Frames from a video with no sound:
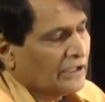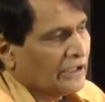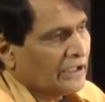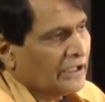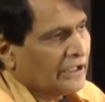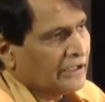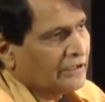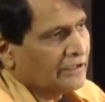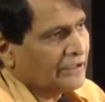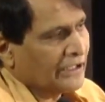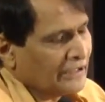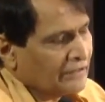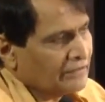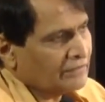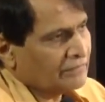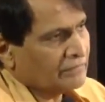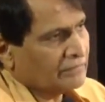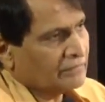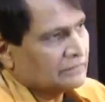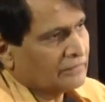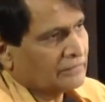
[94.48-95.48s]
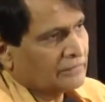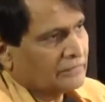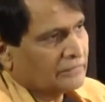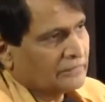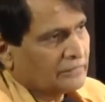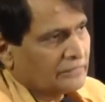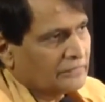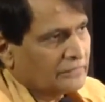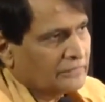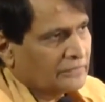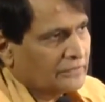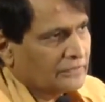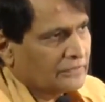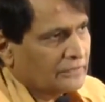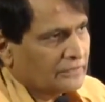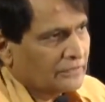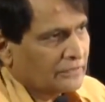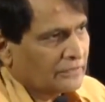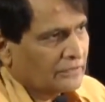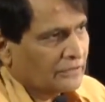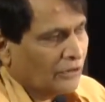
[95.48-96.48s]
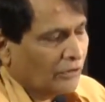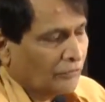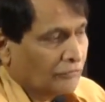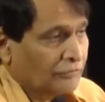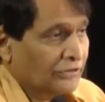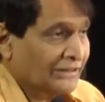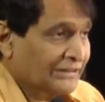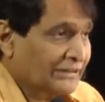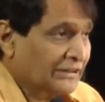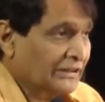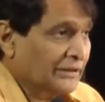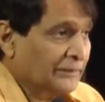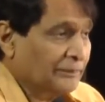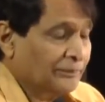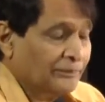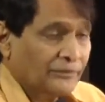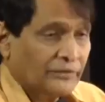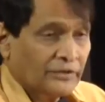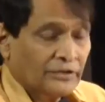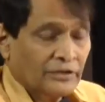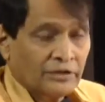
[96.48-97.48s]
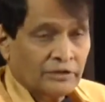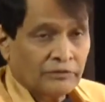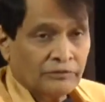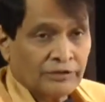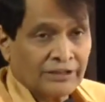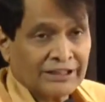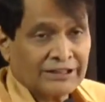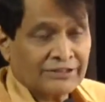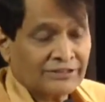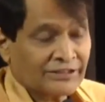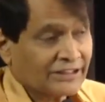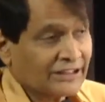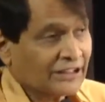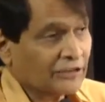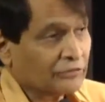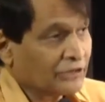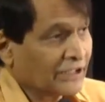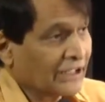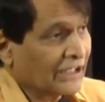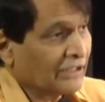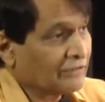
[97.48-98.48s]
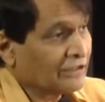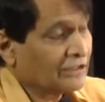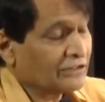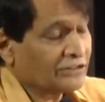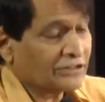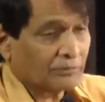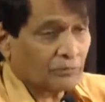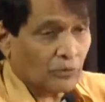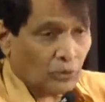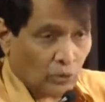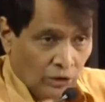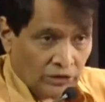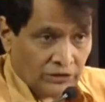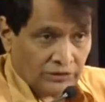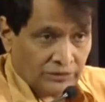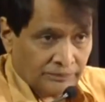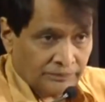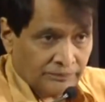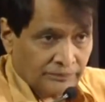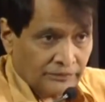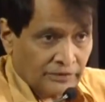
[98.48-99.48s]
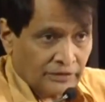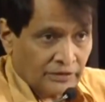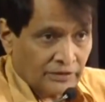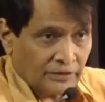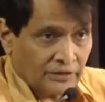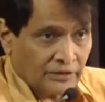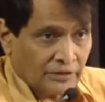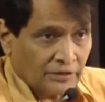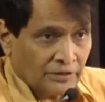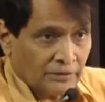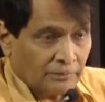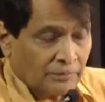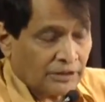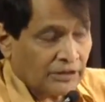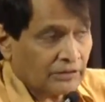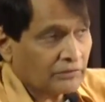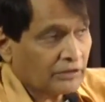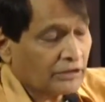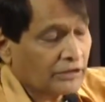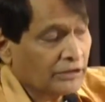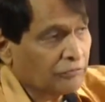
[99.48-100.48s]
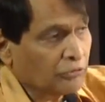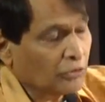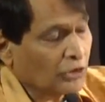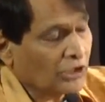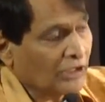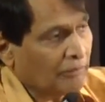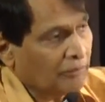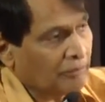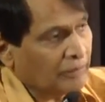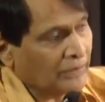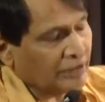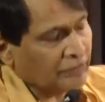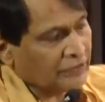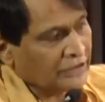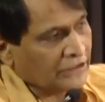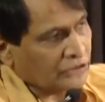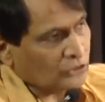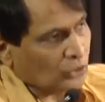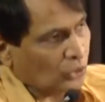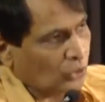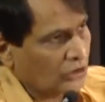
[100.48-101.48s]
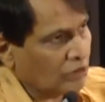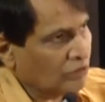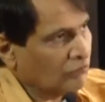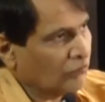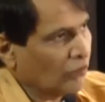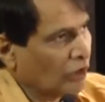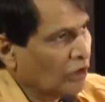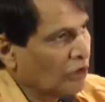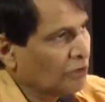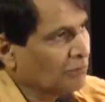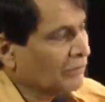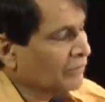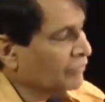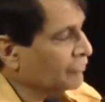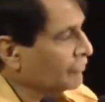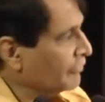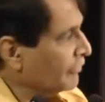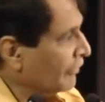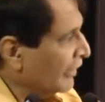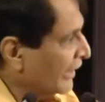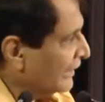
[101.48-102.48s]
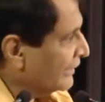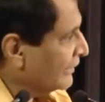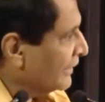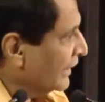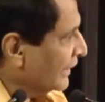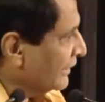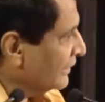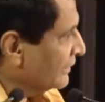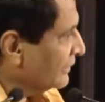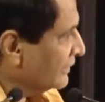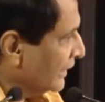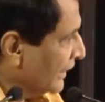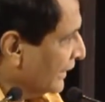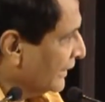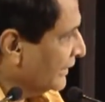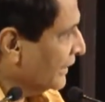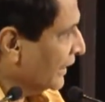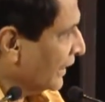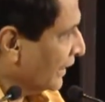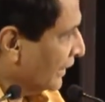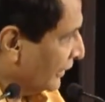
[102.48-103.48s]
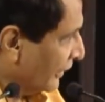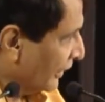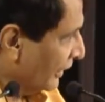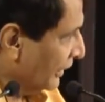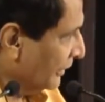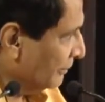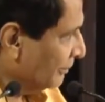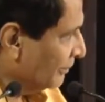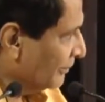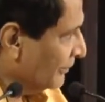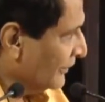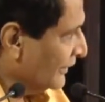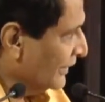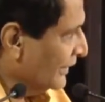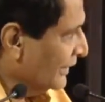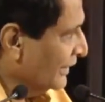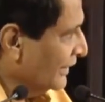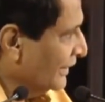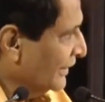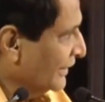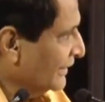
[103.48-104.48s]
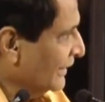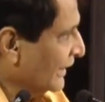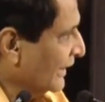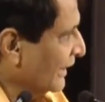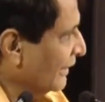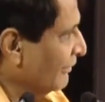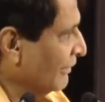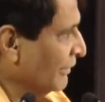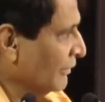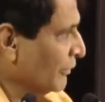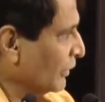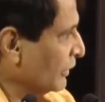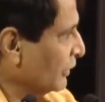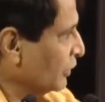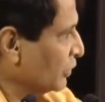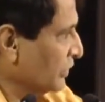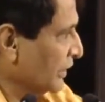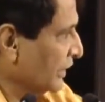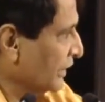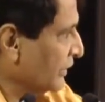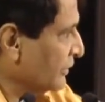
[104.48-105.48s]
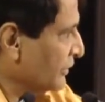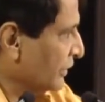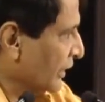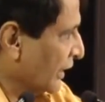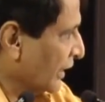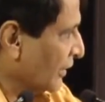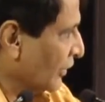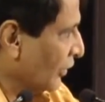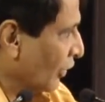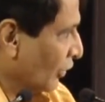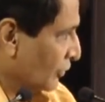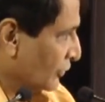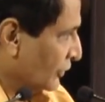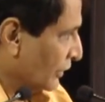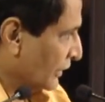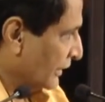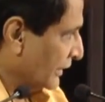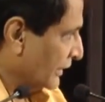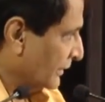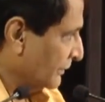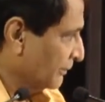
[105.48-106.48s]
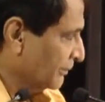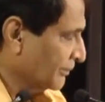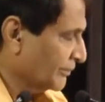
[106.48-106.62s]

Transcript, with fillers: And then obviously we can say that we are having some growth. But if you compare with the total volume of freight that is there in the country, the railway was losing share constantly.